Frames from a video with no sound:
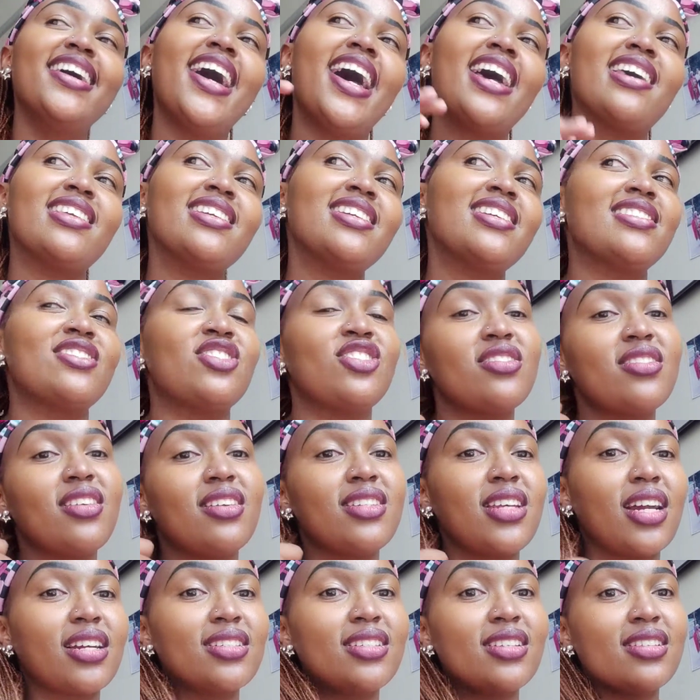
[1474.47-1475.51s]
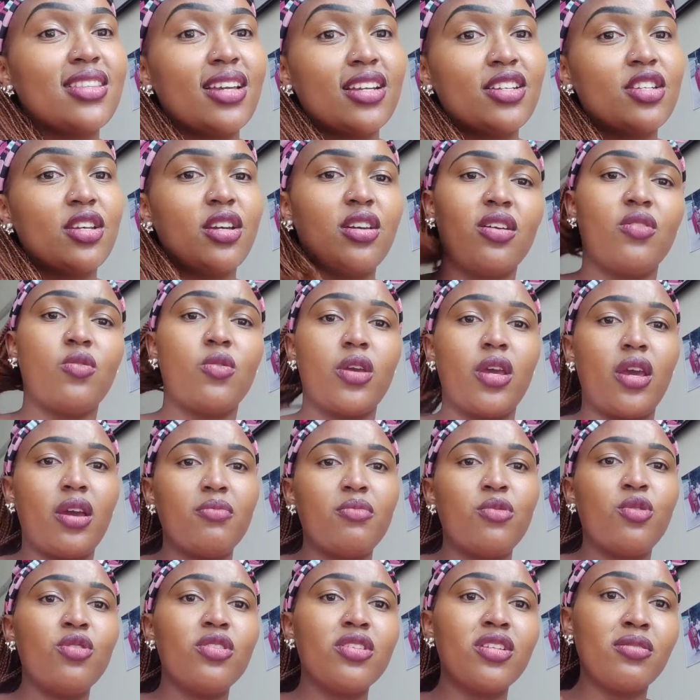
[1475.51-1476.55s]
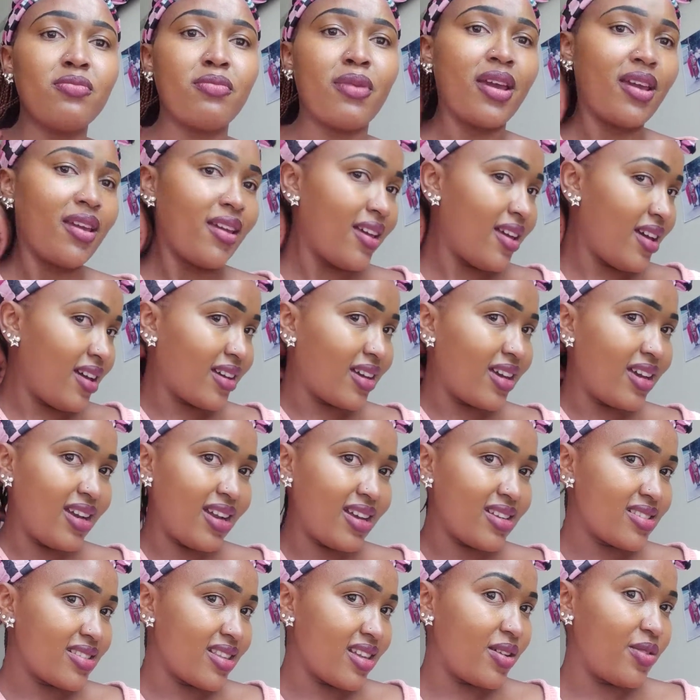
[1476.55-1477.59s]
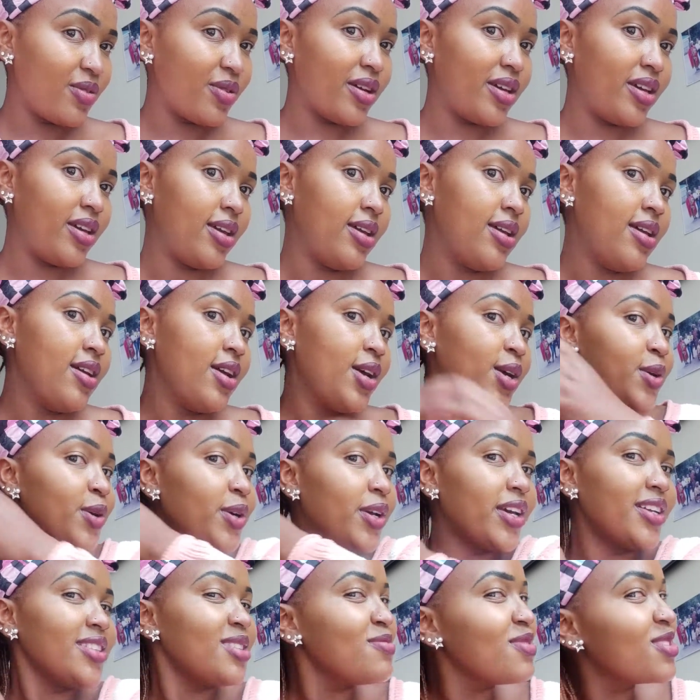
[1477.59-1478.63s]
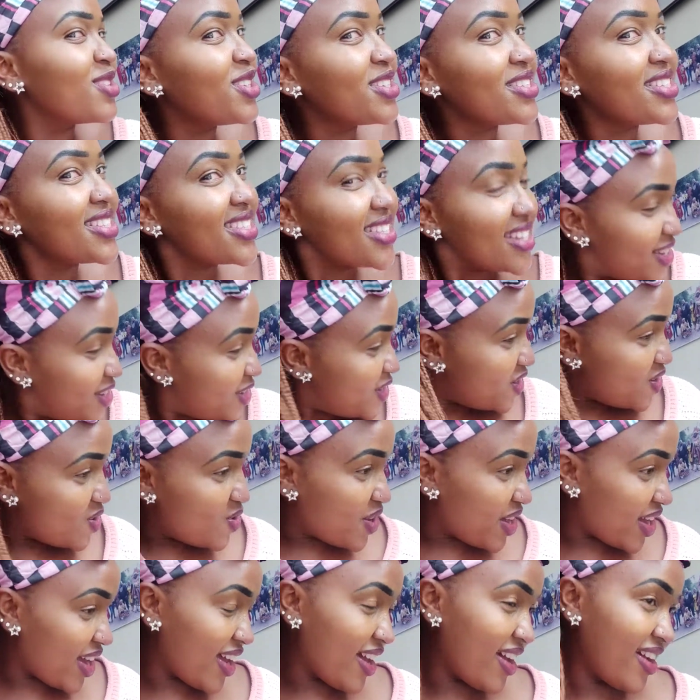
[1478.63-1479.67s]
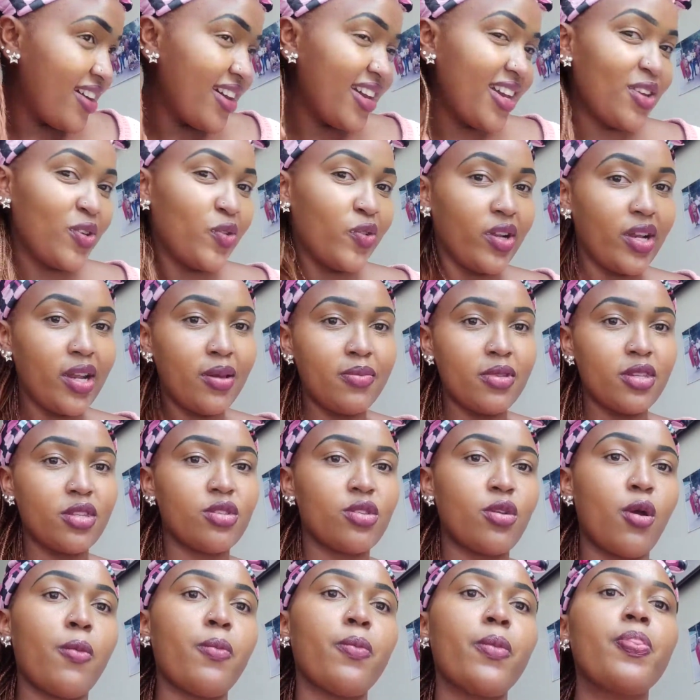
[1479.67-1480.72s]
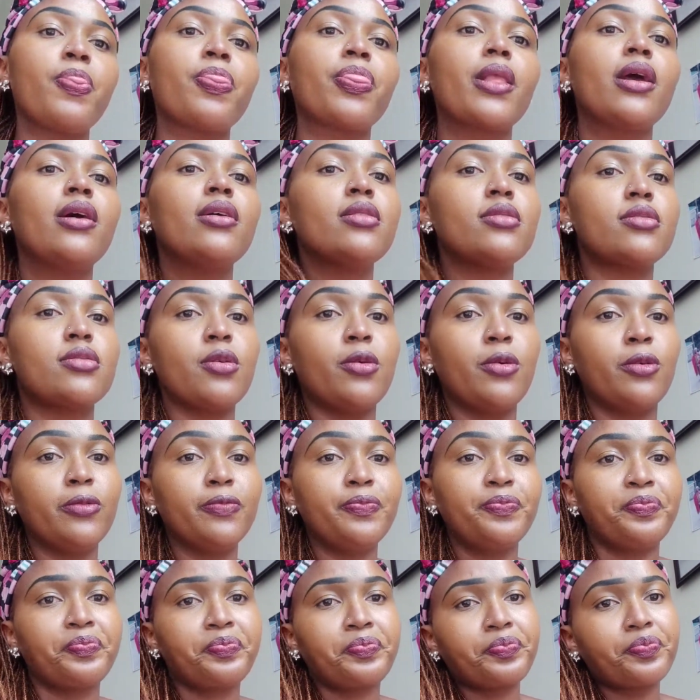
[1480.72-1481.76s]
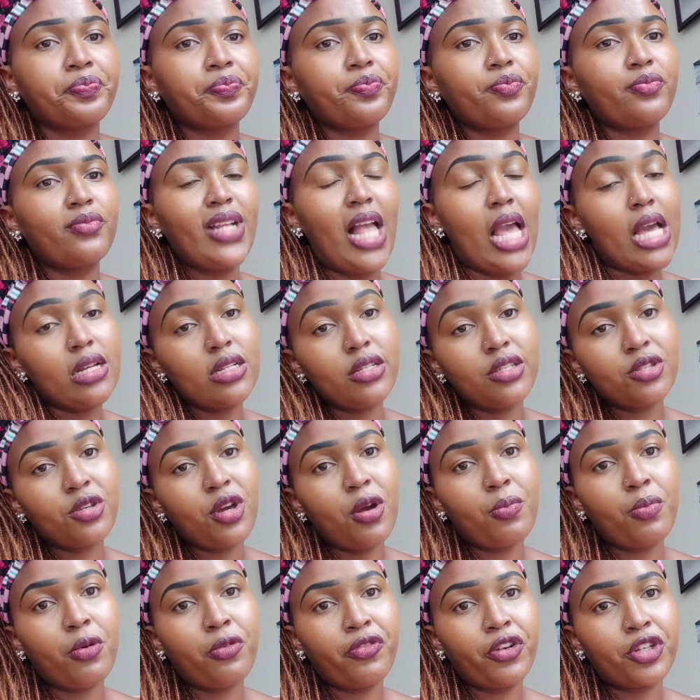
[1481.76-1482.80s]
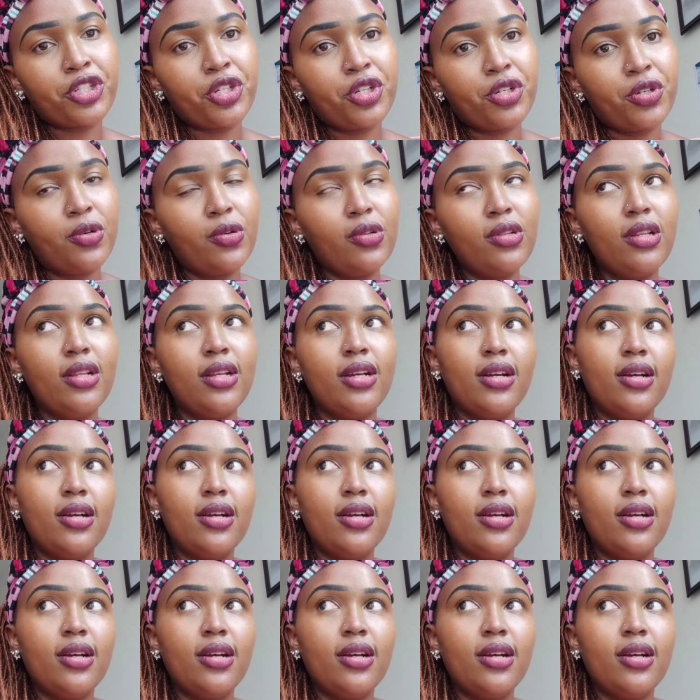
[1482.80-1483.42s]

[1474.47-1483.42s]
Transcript: I think it's just a tactic that he, okay, I'm holding my hair, killer star. Why? Okay, it's because it's a new hair. Anyway, let me stop. So it's so unprofessional.